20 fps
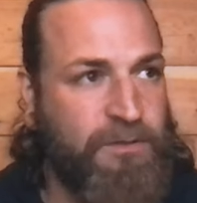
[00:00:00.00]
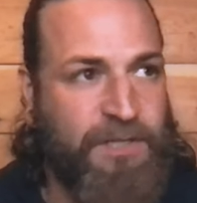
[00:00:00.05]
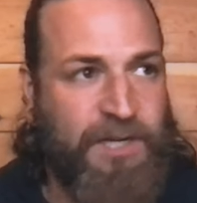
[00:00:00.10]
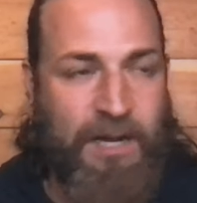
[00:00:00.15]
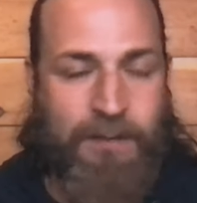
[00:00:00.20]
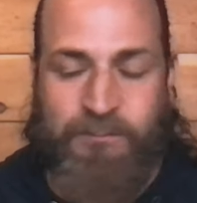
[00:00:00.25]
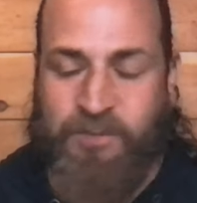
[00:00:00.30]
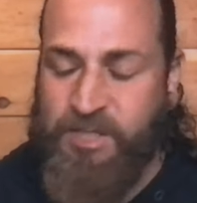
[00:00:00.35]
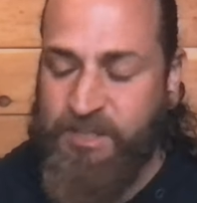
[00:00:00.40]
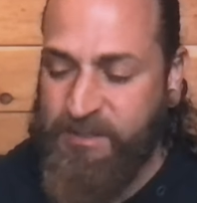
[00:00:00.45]
and
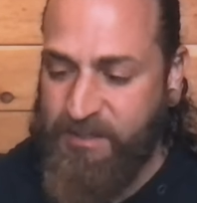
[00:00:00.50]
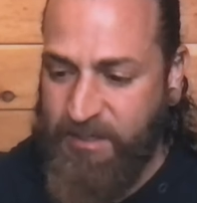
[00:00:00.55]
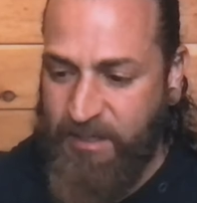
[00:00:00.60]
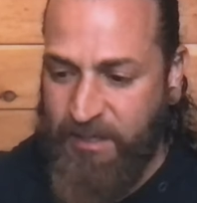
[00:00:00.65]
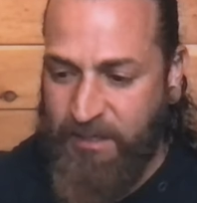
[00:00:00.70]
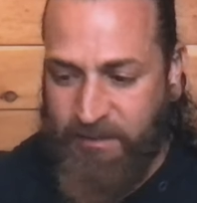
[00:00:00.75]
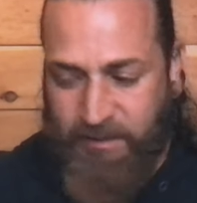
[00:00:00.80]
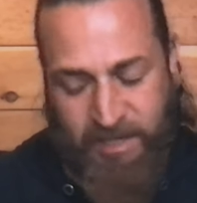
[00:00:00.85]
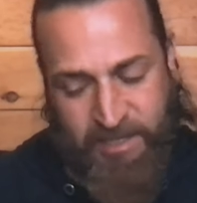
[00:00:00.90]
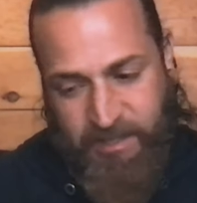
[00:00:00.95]
I'm just
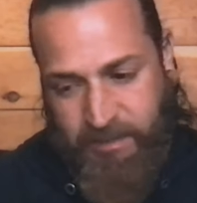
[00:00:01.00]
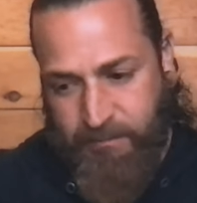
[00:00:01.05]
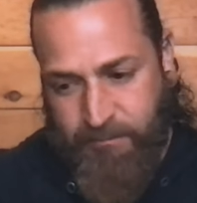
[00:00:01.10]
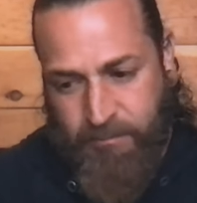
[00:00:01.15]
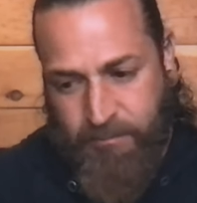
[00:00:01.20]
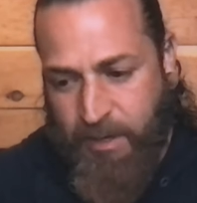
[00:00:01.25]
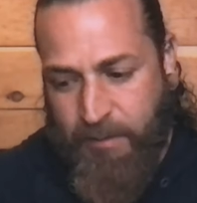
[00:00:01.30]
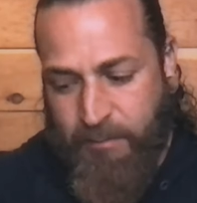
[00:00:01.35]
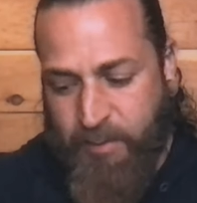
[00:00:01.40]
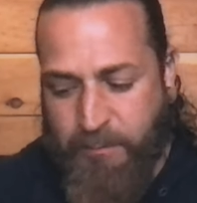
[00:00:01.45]
like
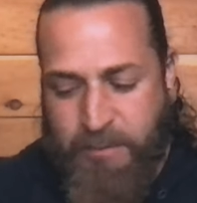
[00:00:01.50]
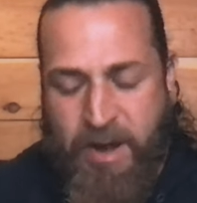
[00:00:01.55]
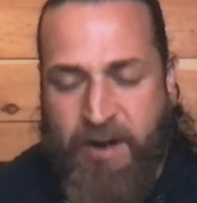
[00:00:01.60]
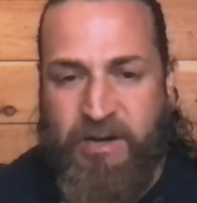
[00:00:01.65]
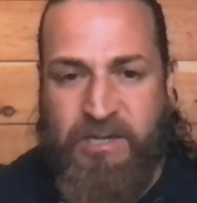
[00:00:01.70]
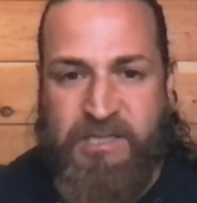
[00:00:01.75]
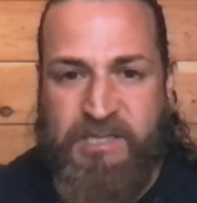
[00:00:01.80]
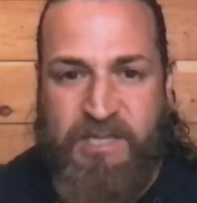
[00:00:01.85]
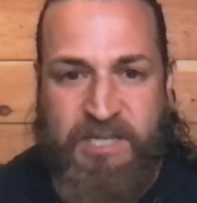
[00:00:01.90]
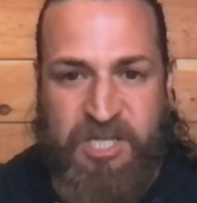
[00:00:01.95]
I'm
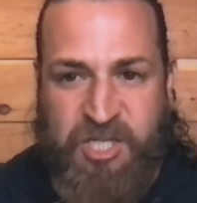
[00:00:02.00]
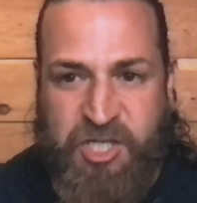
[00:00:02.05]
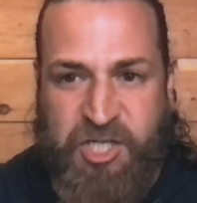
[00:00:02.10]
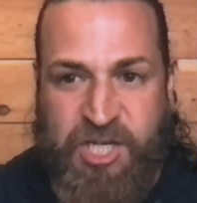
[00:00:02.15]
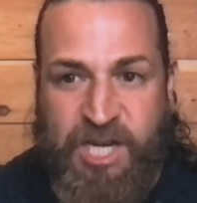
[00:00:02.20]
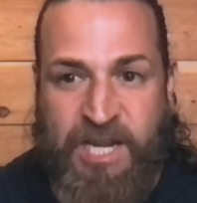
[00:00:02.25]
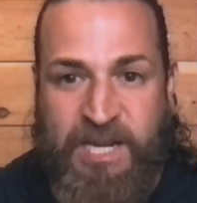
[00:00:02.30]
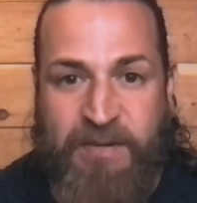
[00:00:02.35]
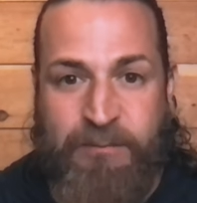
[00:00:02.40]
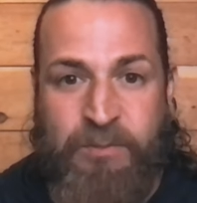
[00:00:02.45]
embarrassed and
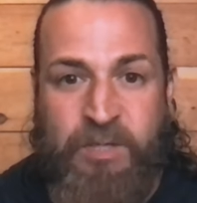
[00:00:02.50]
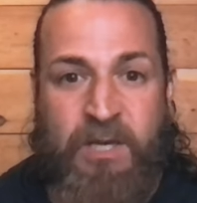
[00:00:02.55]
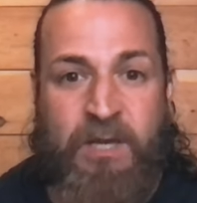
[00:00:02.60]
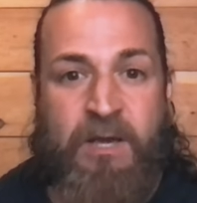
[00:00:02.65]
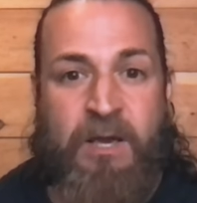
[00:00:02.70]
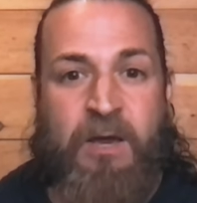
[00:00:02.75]
ashamed